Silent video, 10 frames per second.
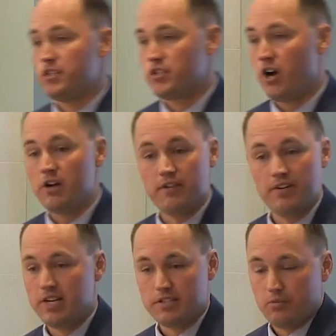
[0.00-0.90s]
to start, and if
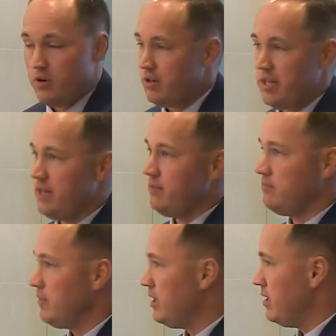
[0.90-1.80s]
it doesn't work,
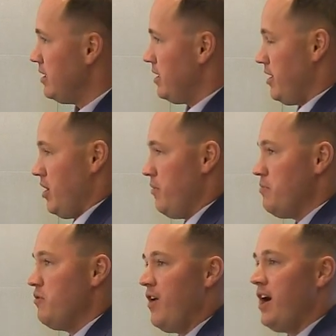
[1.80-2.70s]
then, you know, we
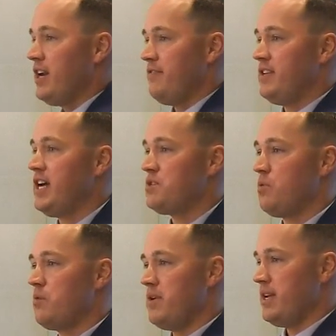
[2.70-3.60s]
move on, and if it does
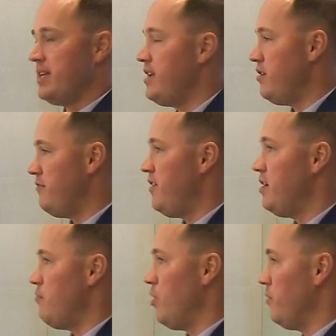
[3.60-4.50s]
work, we continue to feed
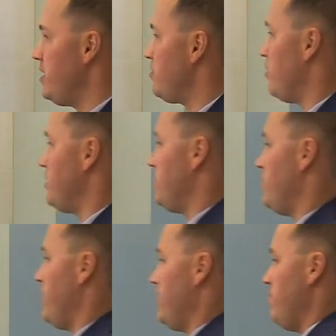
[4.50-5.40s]
it more resources
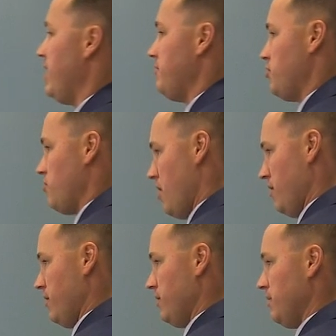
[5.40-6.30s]
so that it can become
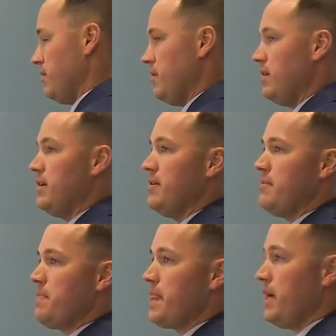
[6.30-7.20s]
stronger.
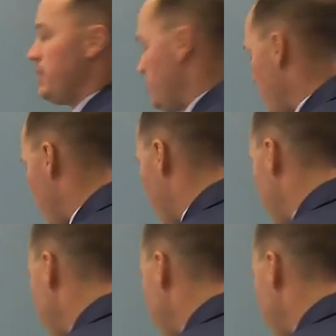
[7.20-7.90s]
So